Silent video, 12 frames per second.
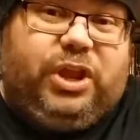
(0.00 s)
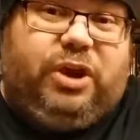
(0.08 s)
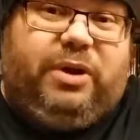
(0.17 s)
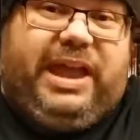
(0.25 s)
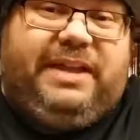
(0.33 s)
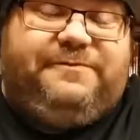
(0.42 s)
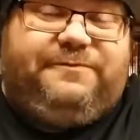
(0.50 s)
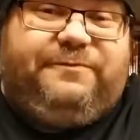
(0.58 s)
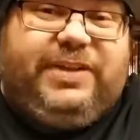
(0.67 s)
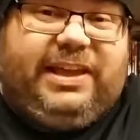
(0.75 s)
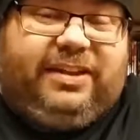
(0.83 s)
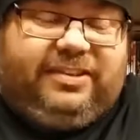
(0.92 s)
You know, it
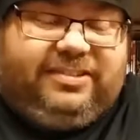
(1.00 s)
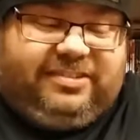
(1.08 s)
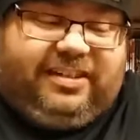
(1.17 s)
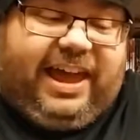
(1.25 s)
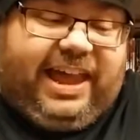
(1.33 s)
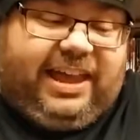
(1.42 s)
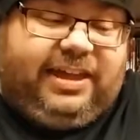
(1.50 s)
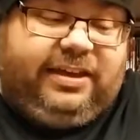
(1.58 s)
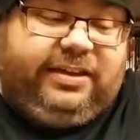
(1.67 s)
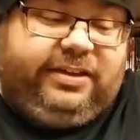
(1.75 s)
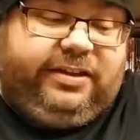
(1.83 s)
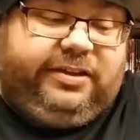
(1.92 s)
feels
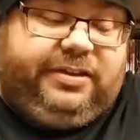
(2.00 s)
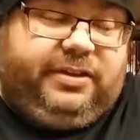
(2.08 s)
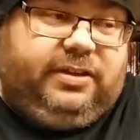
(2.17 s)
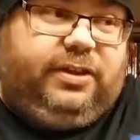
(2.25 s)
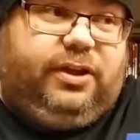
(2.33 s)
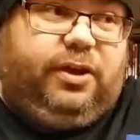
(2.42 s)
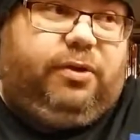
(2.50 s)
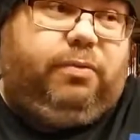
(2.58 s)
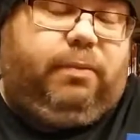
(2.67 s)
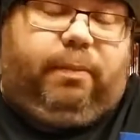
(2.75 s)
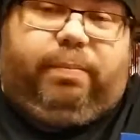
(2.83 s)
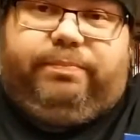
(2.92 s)
like, you
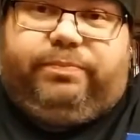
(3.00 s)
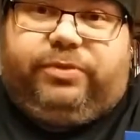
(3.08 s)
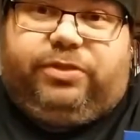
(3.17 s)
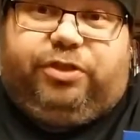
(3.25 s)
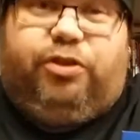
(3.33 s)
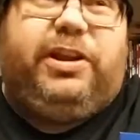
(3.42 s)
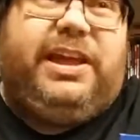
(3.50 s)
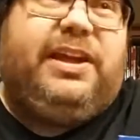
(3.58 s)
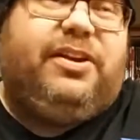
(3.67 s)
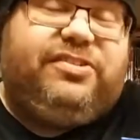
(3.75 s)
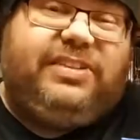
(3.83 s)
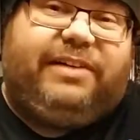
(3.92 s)
know, 30
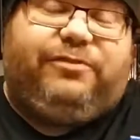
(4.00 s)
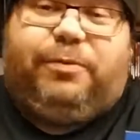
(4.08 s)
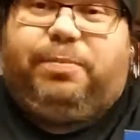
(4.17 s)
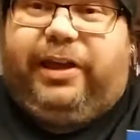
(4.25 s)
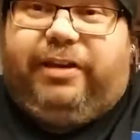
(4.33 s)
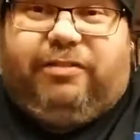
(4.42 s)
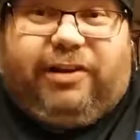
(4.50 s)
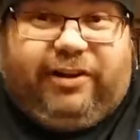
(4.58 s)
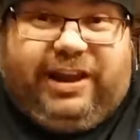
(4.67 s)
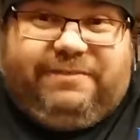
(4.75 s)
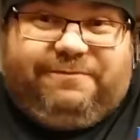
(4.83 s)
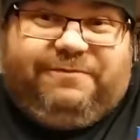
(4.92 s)
years after Blade
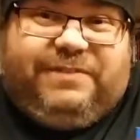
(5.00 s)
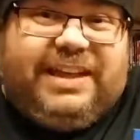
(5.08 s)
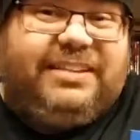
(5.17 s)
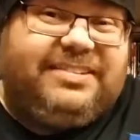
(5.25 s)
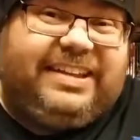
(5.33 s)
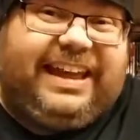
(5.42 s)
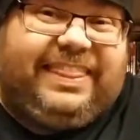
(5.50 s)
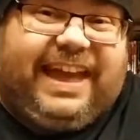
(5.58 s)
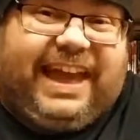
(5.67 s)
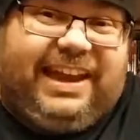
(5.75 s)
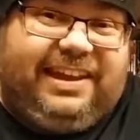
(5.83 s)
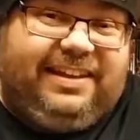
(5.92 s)
Runner, it feels like
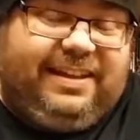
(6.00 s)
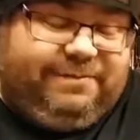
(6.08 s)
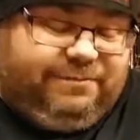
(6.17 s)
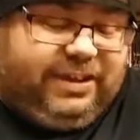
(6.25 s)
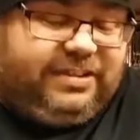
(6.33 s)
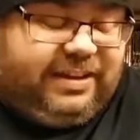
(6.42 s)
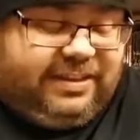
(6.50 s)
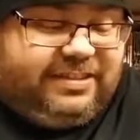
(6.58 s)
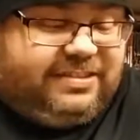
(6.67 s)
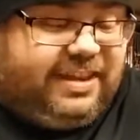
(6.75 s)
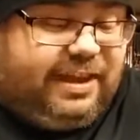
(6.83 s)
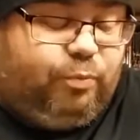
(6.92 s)
that. It feels like
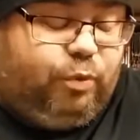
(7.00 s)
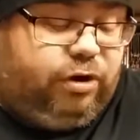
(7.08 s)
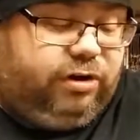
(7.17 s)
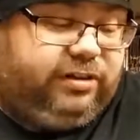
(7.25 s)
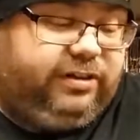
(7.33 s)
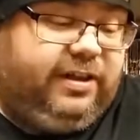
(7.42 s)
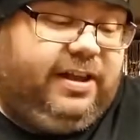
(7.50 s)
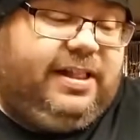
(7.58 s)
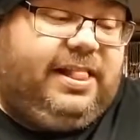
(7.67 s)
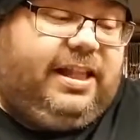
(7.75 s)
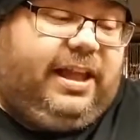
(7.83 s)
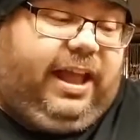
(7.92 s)
the same world.
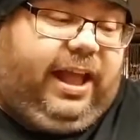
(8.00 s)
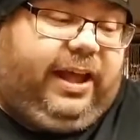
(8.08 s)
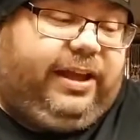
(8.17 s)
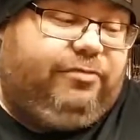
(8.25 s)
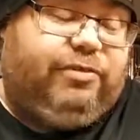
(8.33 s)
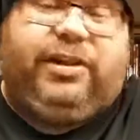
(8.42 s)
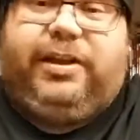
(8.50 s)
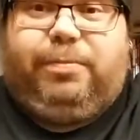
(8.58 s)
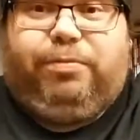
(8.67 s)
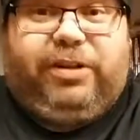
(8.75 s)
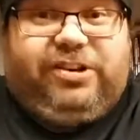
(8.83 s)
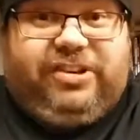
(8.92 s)
I can really
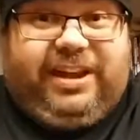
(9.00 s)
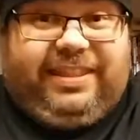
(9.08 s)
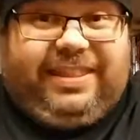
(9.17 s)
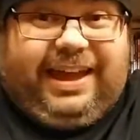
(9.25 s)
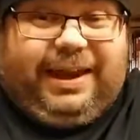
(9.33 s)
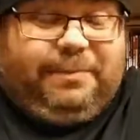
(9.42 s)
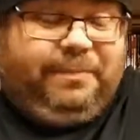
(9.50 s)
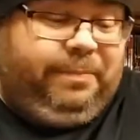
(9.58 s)
appreciate that.